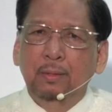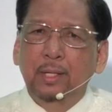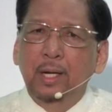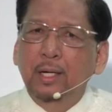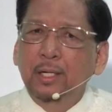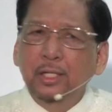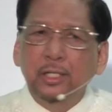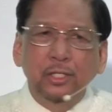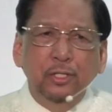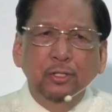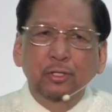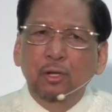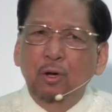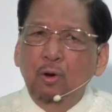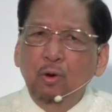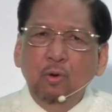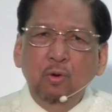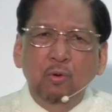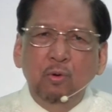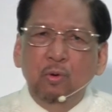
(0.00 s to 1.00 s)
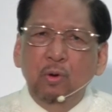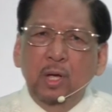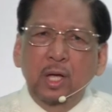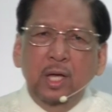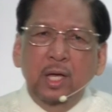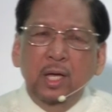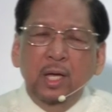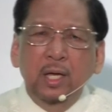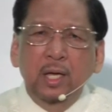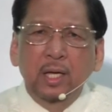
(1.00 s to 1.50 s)
There is no
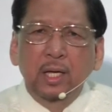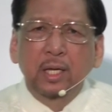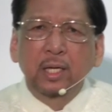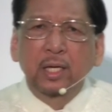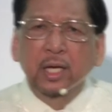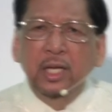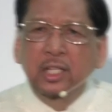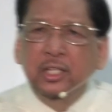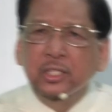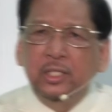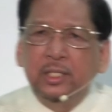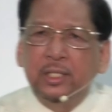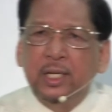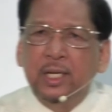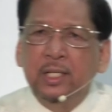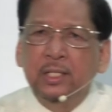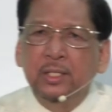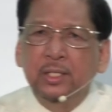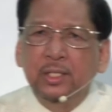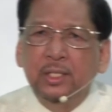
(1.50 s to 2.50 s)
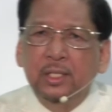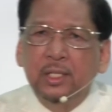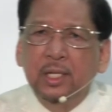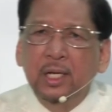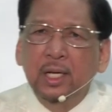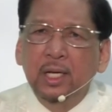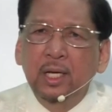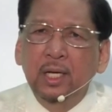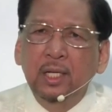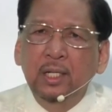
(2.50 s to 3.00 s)
instance
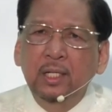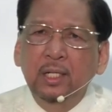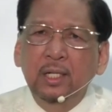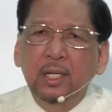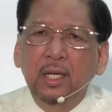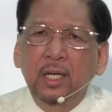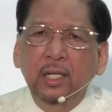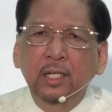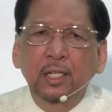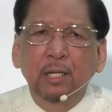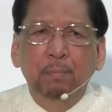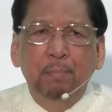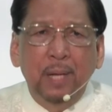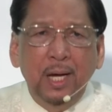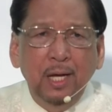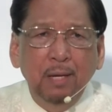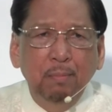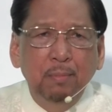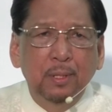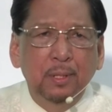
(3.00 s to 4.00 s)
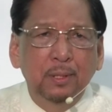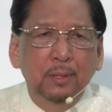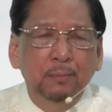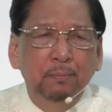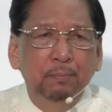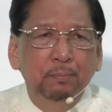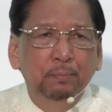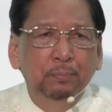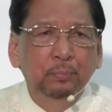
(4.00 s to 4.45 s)
in, in the Bible